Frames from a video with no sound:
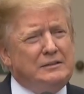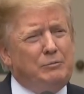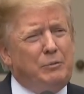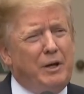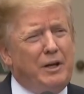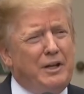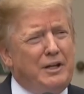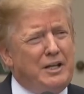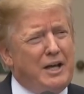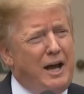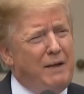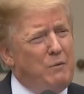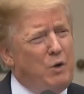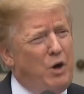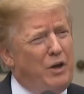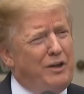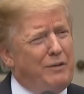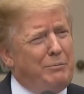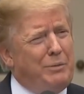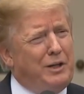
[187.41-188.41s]
by the time
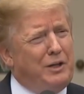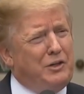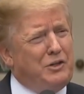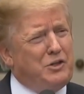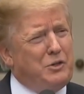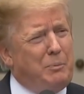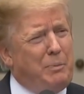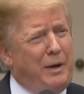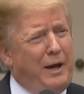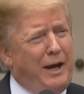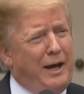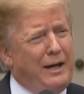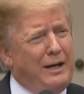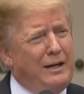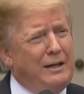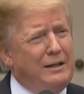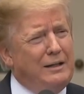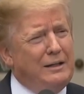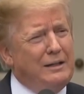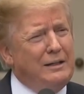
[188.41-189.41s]
all the bills are paid.
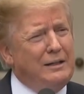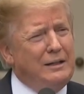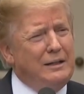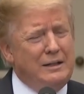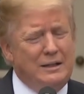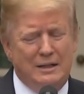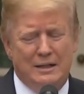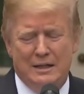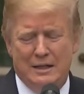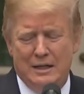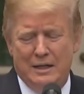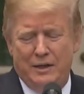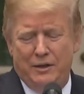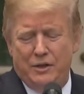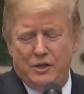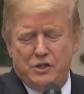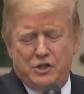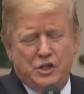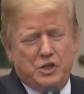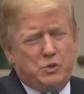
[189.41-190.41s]

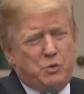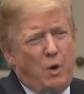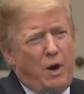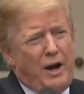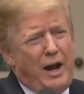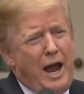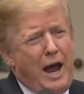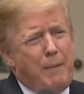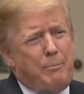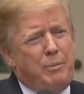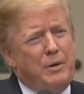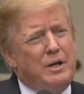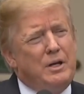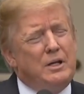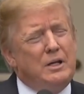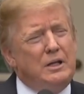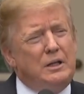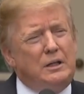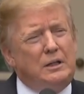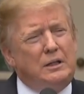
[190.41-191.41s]
This is what happened.